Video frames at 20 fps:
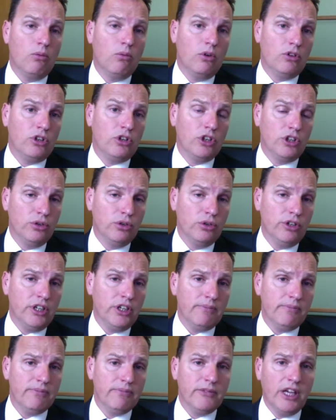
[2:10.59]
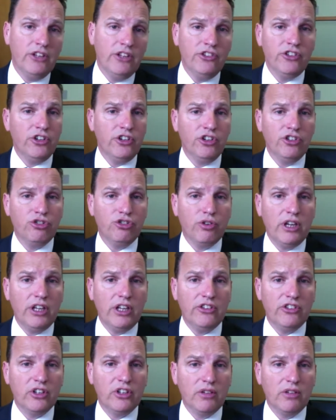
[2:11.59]
Concluding, incidence rates
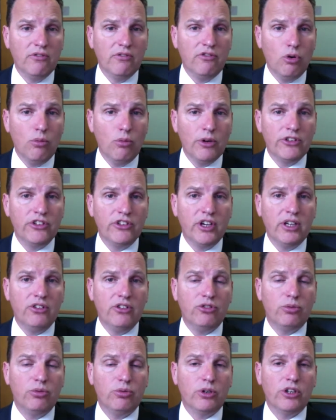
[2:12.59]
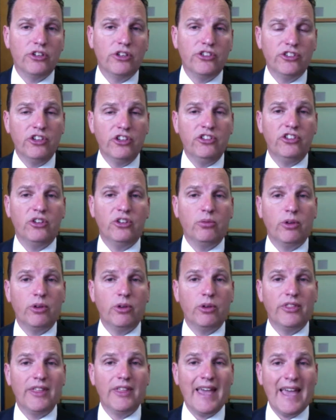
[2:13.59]
and lymphoma types were consistent with
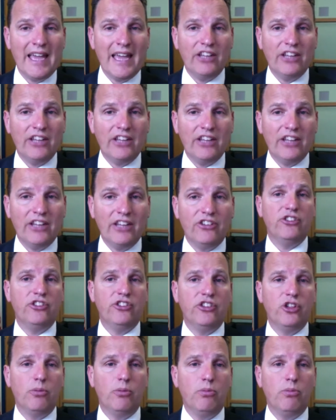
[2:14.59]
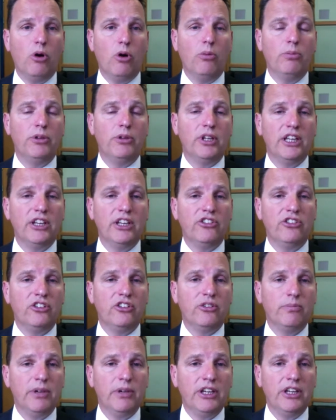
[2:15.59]
expectations in the population of
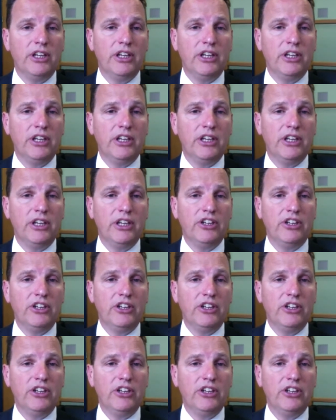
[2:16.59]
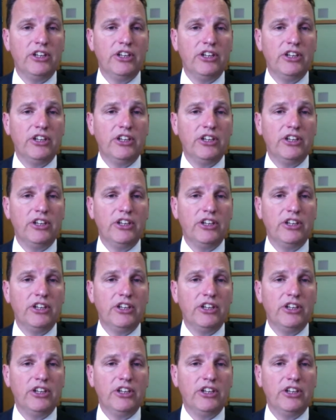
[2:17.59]
patients with RA as a